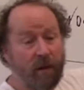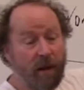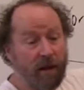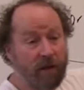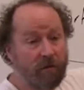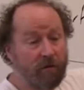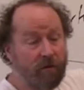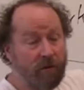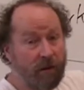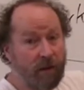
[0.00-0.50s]

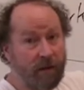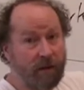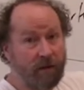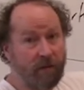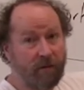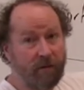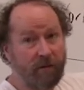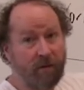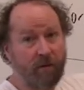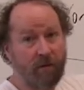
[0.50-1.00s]
then create
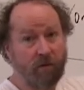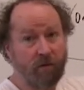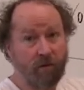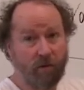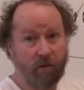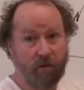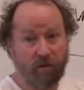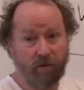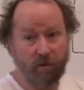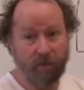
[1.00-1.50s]

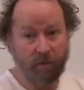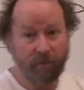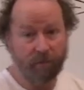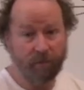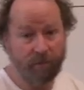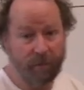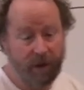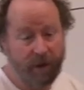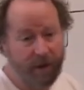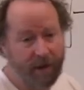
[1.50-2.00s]
institutions.
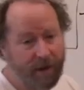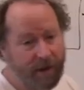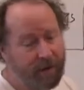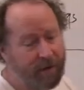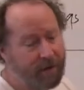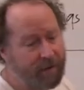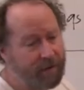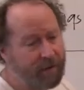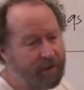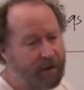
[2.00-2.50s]
Now
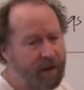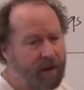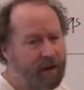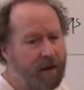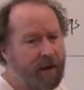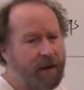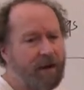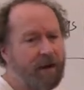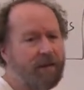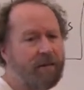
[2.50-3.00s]
there are
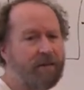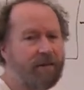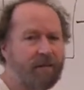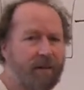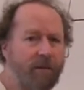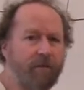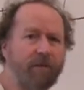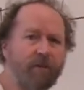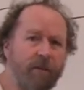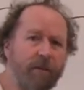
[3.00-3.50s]

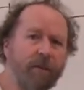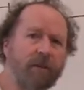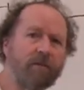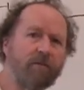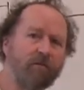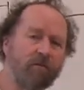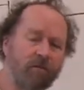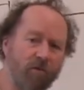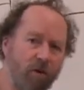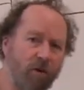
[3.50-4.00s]
several
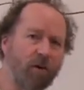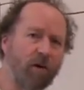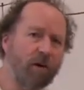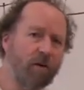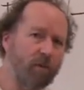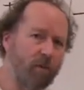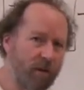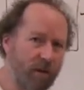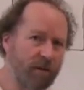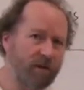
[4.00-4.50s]
things
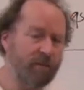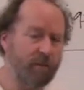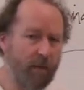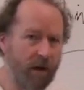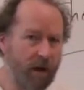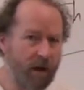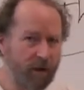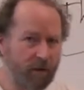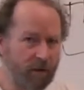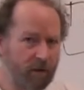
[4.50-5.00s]
wrong with this
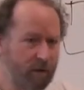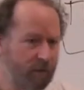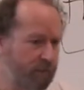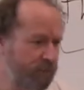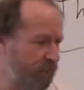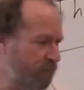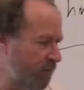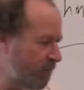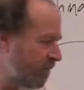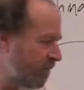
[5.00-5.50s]
model. For